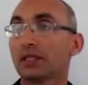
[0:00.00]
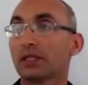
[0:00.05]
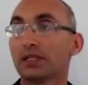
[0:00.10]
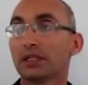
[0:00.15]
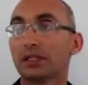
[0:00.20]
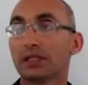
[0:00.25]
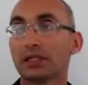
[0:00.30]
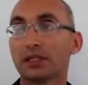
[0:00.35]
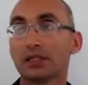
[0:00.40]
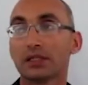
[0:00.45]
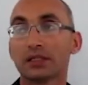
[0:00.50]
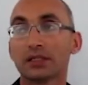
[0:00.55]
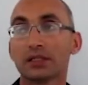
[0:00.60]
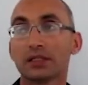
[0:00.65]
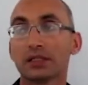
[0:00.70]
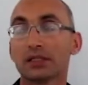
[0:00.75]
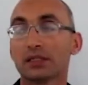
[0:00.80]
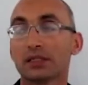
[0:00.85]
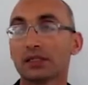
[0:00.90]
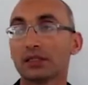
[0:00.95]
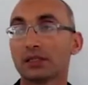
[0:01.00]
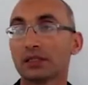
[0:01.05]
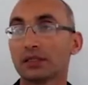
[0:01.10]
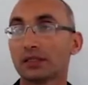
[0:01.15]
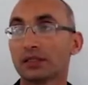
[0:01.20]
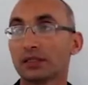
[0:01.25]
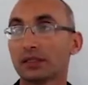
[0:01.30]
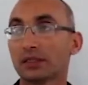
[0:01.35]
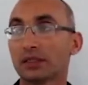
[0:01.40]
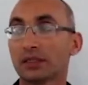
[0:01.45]

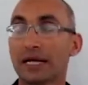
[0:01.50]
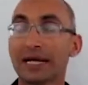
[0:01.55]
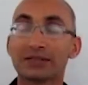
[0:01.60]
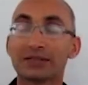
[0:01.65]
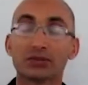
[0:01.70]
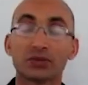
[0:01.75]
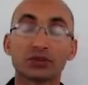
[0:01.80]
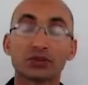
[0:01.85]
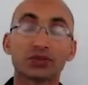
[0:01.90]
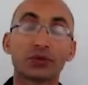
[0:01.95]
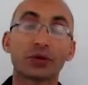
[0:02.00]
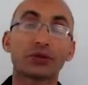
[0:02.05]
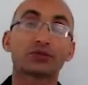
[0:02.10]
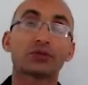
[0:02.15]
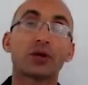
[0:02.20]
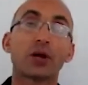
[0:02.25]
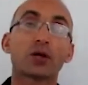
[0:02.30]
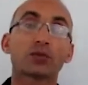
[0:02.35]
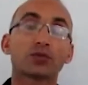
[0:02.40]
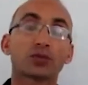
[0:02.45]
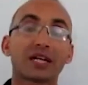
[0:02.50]
as a literary term,